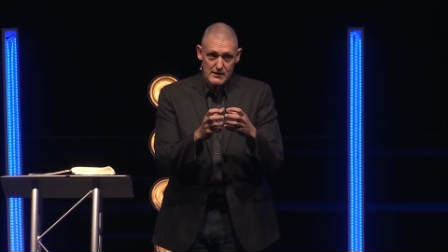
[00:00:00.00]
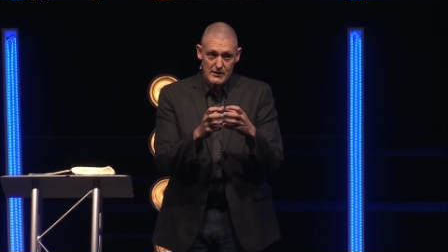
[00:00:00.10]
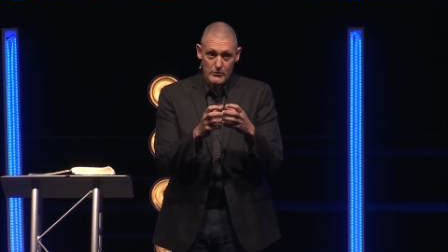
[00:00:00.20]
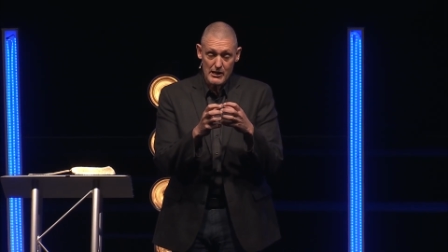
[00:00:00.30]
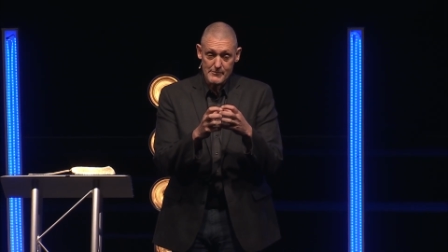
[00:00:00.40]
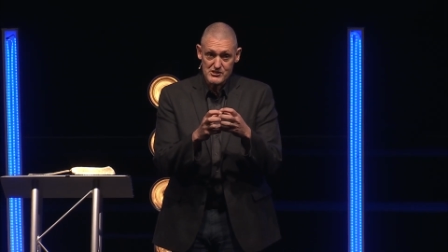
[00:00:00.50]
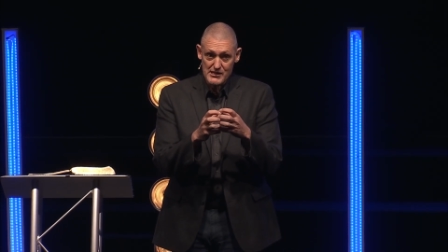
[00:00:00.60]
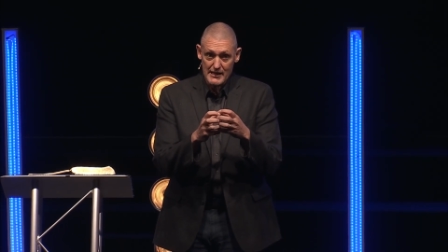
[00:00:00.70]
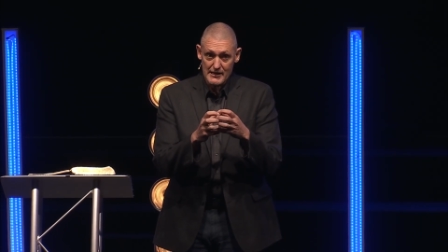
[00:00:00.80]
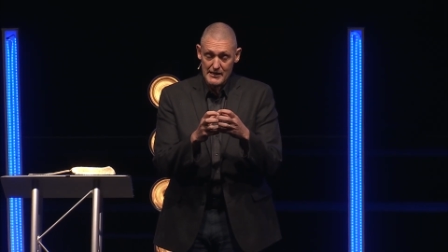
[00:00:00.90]
And what I'm
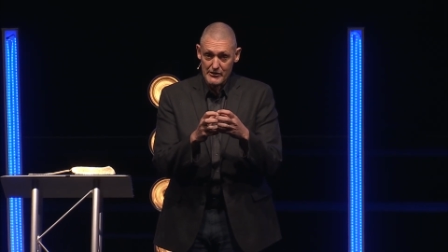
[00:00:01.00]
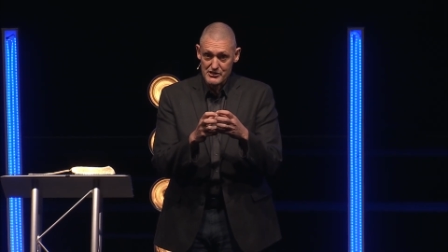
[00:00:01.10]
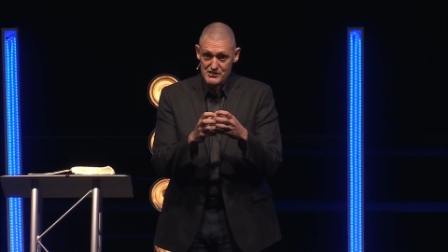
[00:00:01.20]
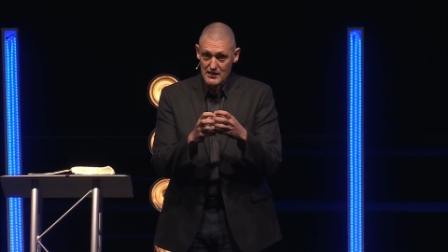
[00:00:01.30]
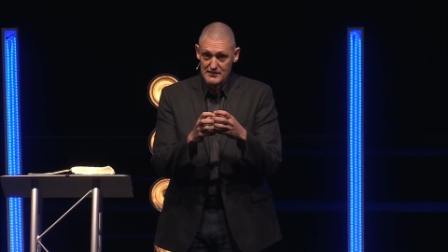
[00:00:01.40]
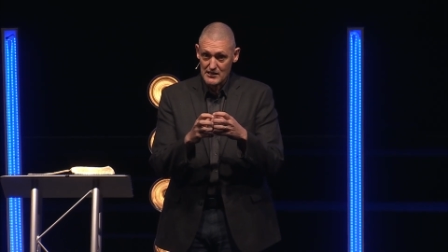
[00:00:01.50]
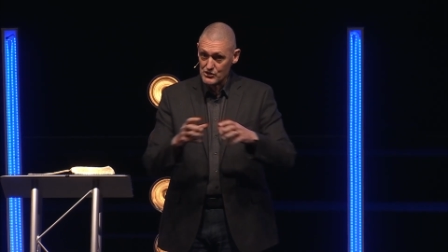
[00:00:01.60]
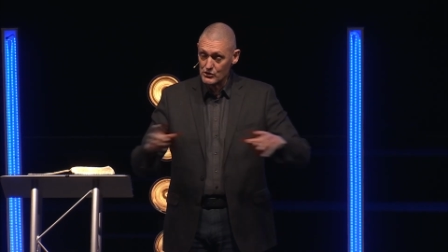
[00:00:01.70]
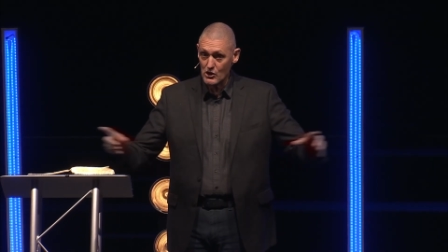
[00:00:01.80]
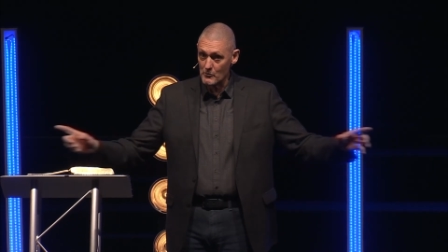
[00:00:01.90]
saying here is not
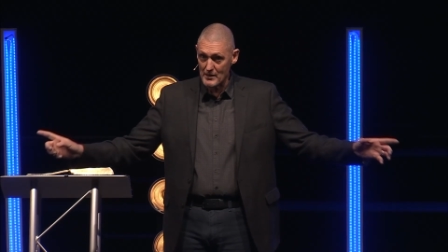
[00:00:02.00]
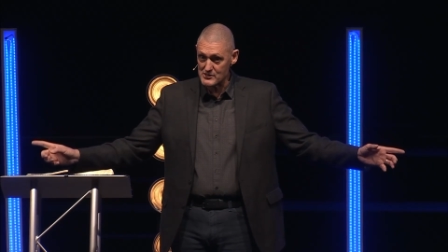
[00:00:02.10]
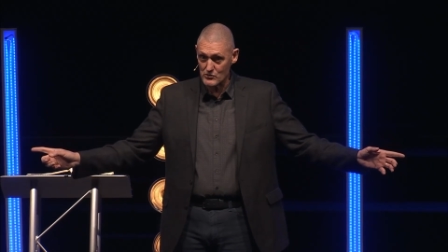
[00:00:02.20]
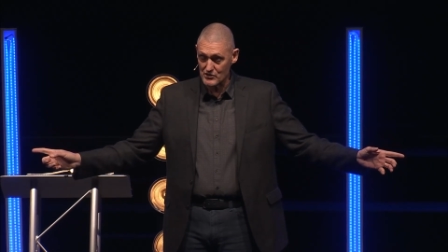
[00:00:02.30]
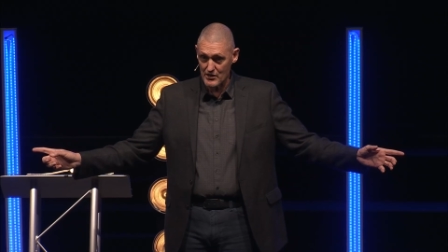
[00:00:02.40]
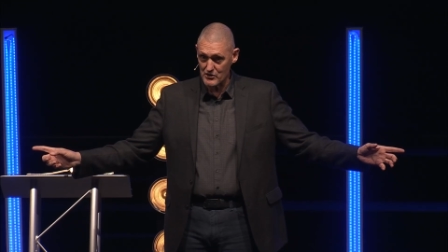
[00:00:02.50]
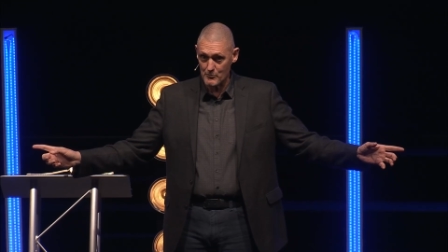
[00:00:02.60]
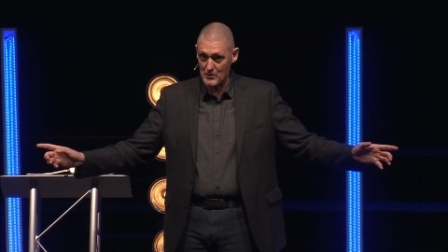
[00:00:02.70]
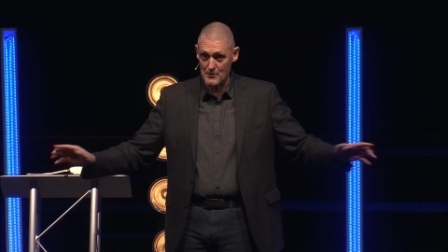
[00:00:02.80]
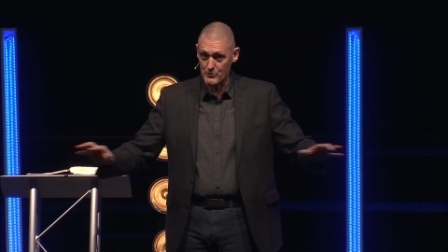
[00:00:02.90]
that you go mess with other
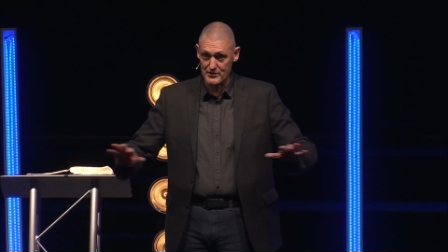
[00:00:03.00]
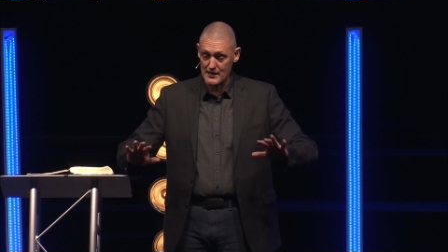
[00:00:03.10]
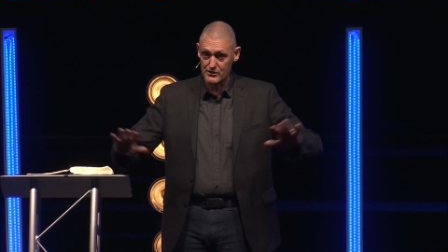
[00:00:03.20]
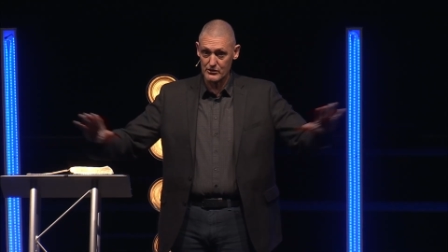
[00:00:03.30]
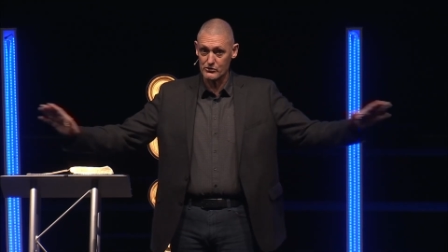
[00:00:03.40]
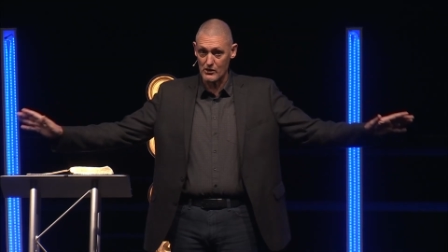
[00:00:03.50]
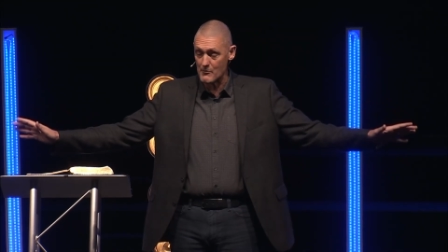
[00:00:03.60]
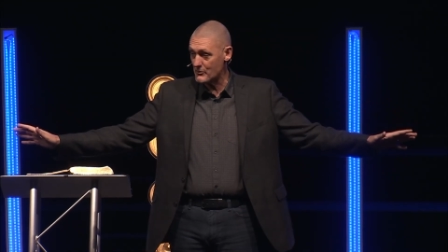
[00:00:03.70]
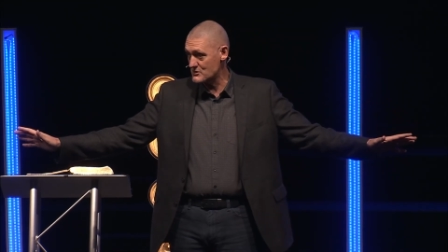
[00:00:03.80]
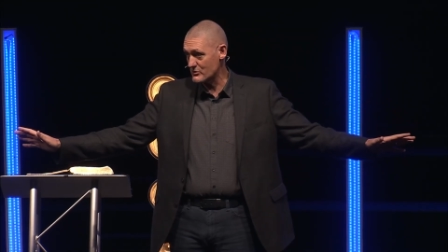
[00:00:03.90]
people and that you're
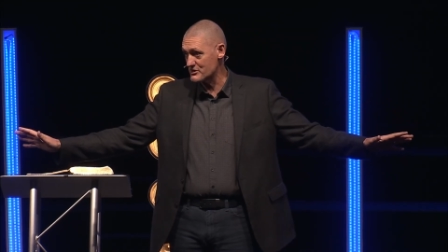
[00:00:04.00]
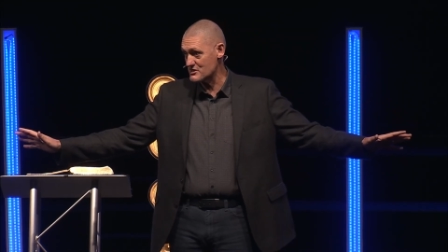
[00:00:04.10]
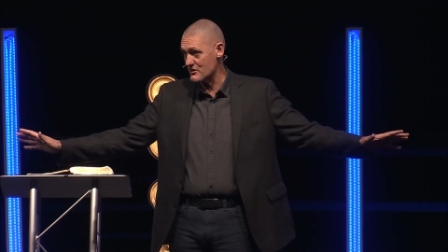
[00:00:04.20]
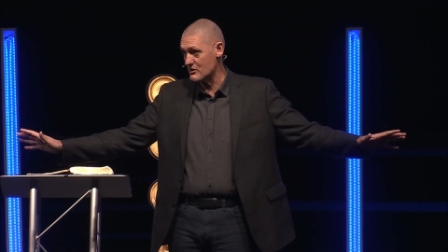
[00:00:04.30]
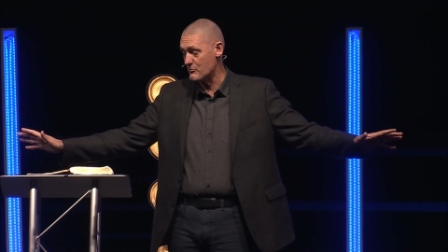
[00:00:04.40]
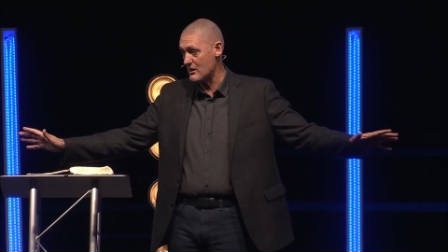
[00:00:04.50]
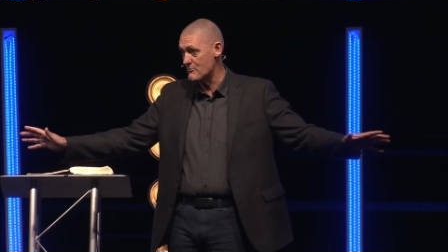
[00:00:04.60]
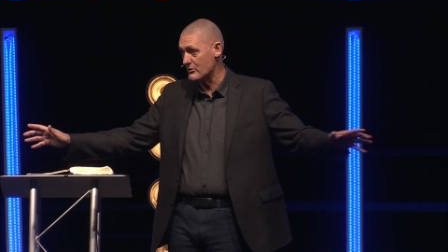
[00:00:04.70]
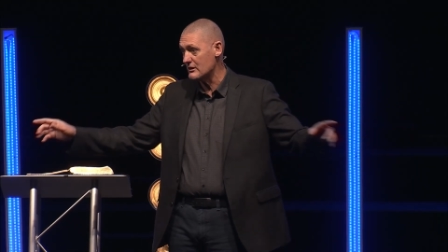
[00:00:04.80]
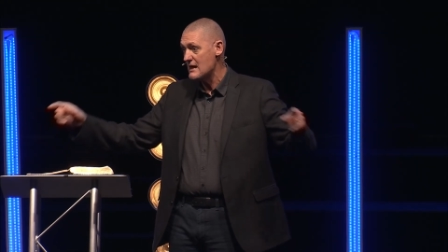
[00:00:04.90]
grumpy towards other
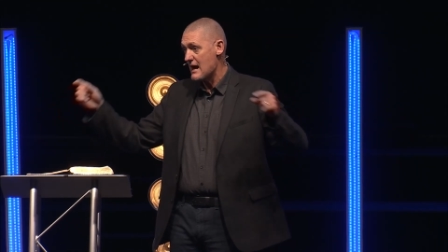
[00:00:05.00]
people.